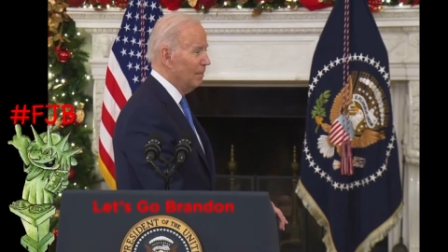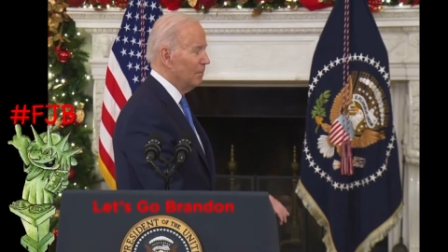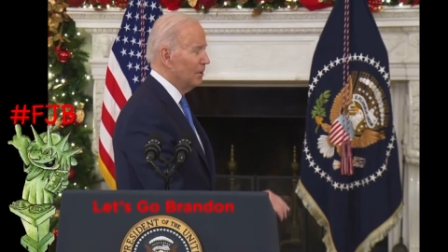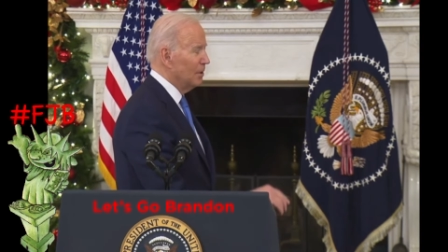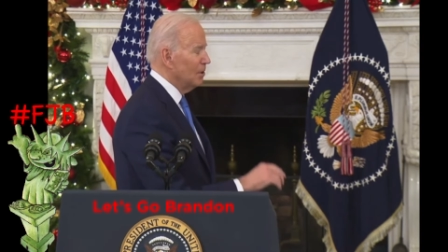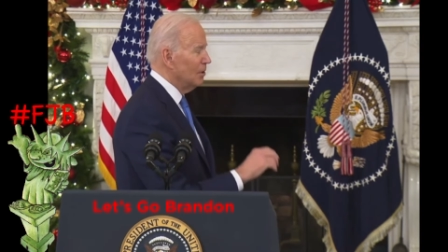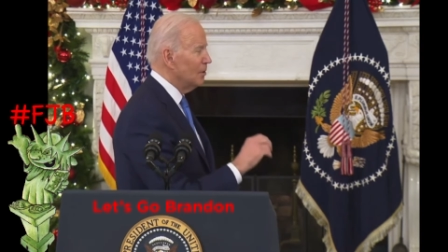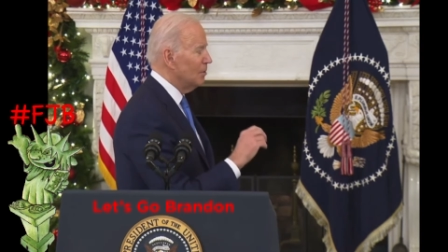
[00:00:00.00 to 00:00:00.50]

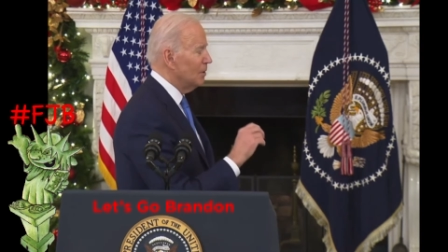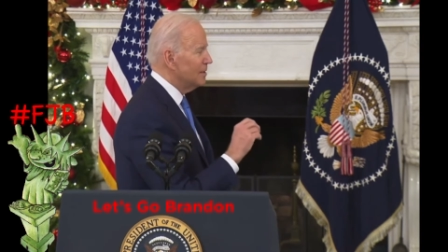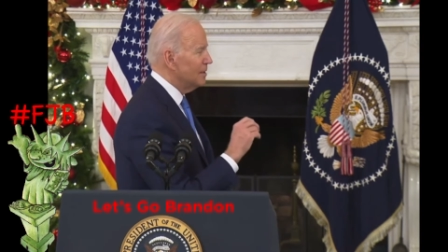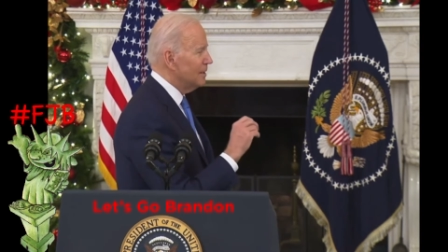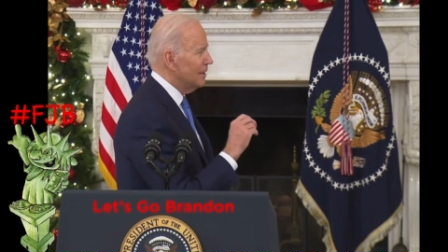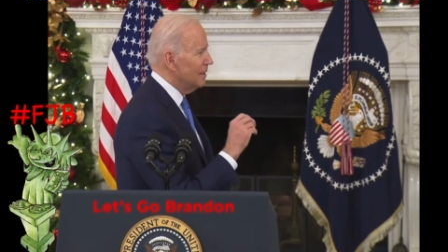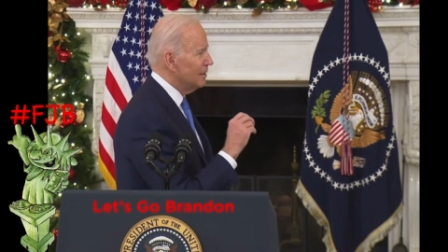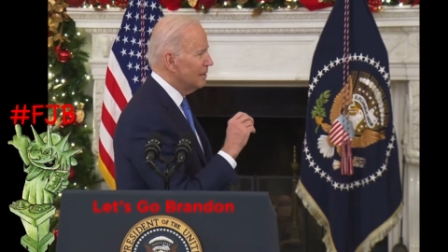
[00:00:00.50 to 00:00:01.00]
But look what's
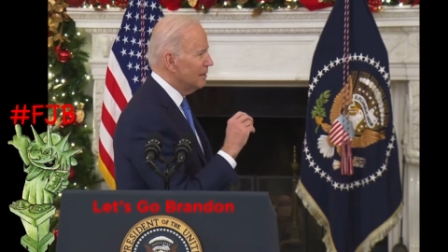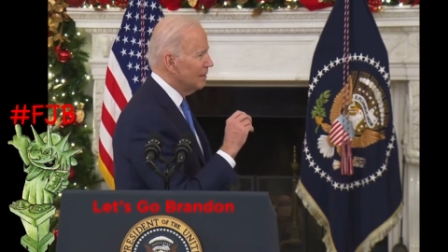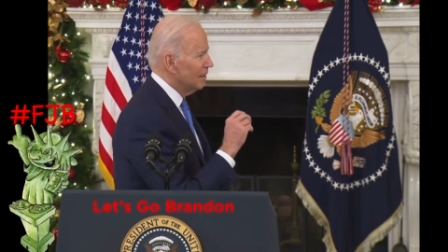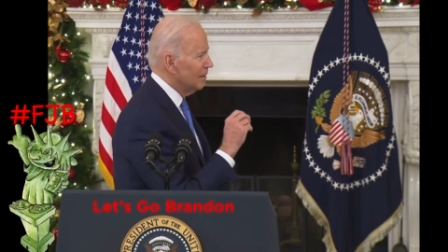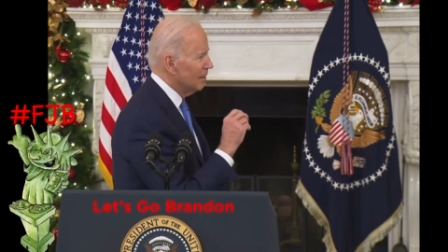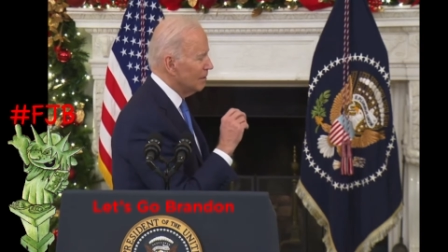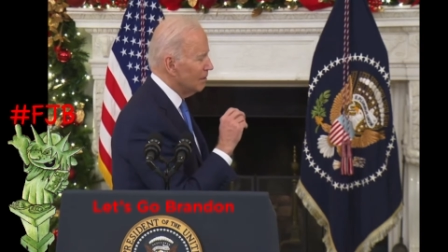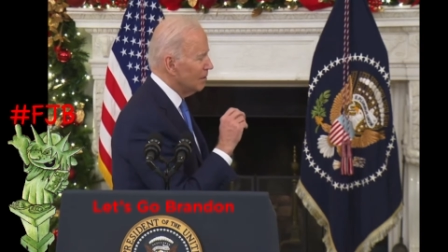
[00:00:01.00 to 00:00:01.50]
in,
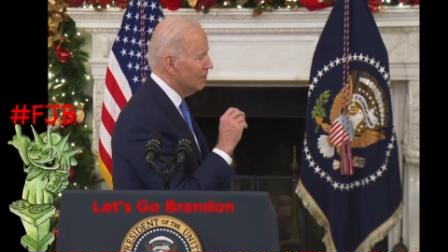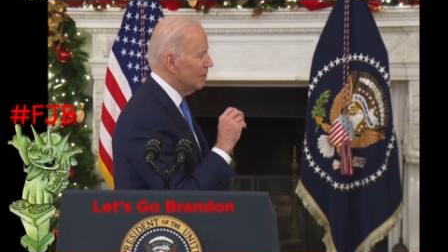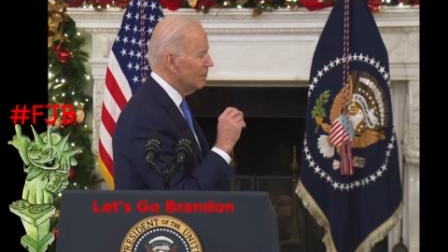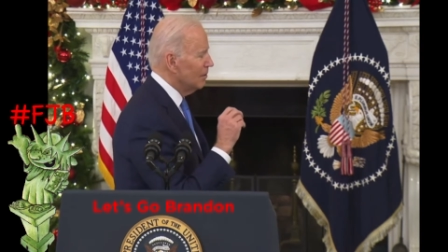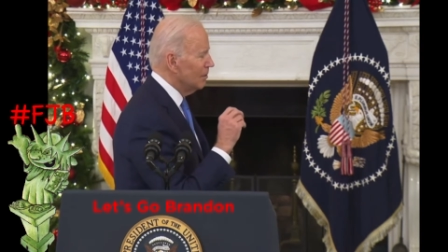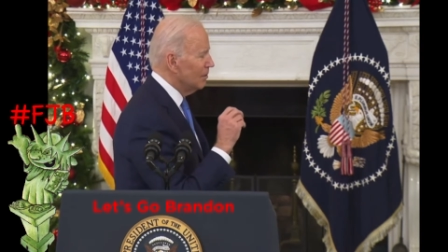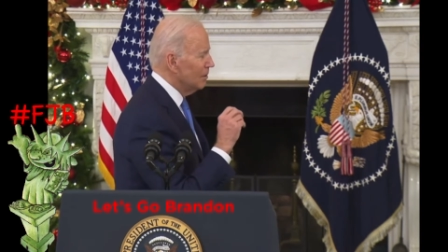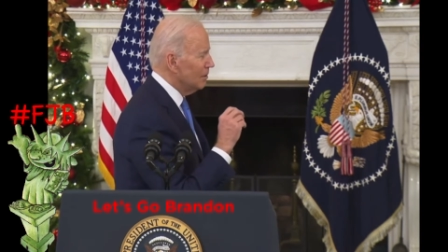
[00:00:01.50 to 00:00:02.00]
look,
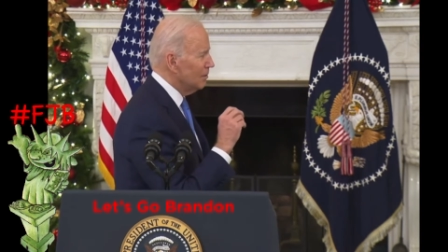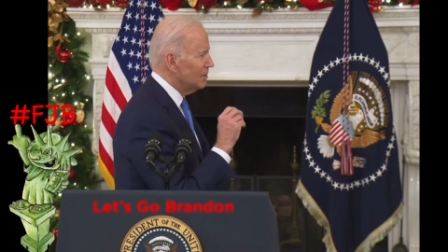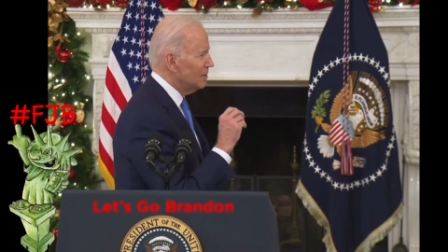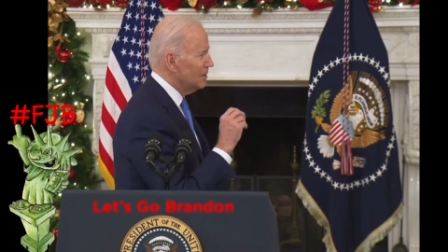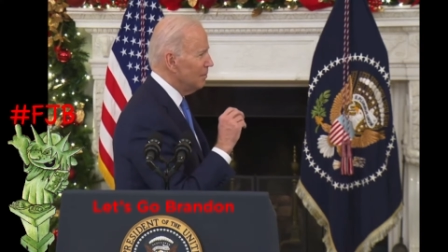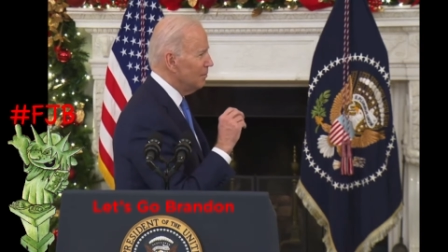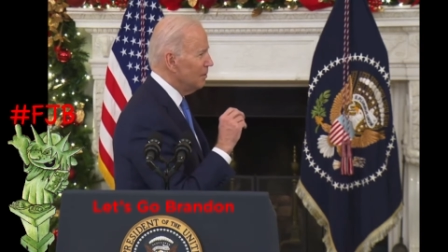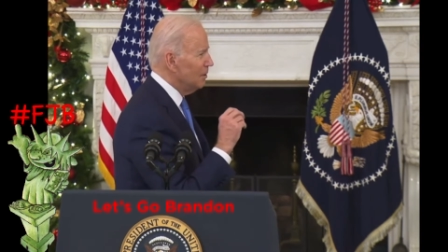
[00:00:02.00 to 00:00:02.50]
look what's
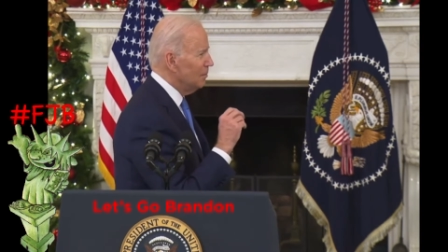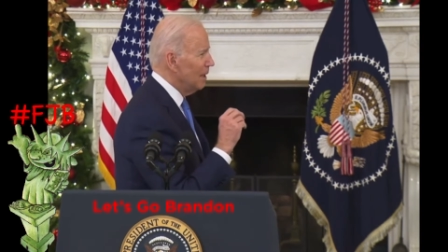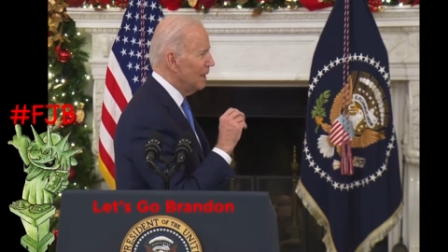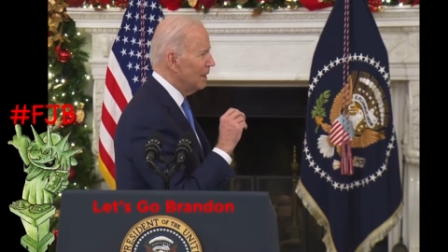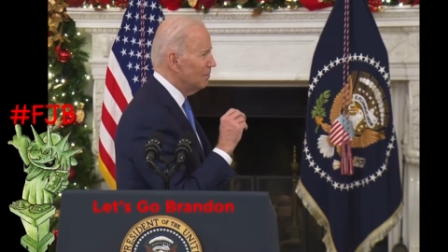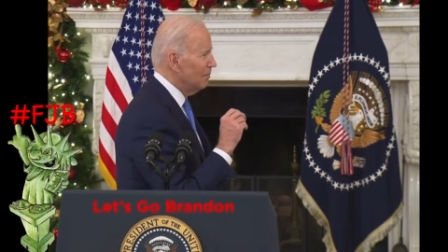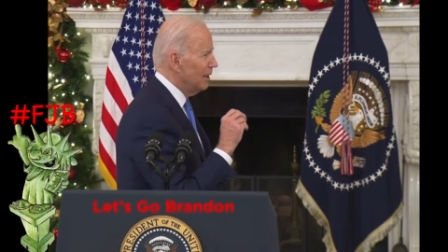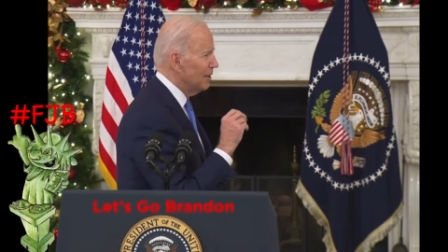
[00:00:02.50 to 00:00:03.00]
in Build
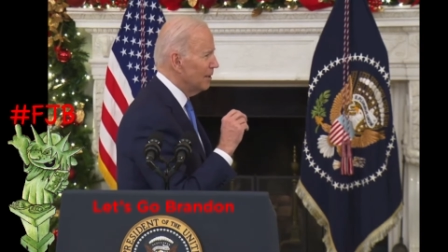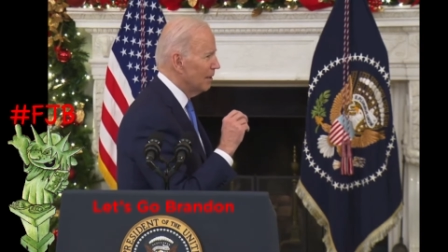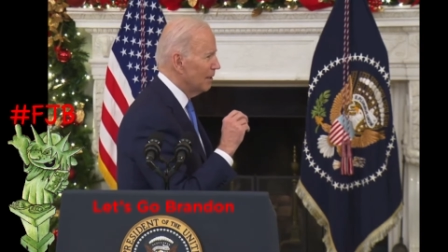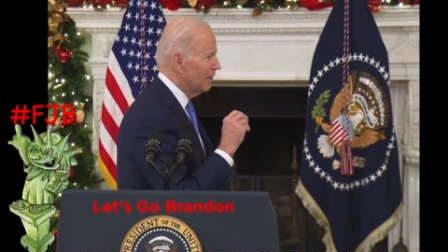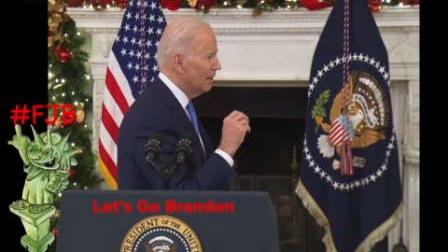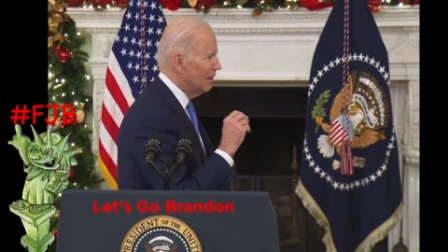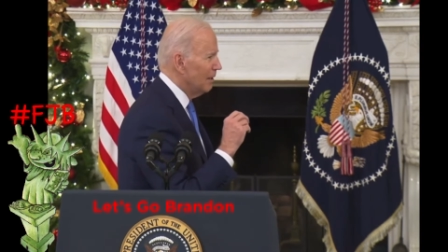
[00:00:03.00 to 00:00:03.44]
Back Better.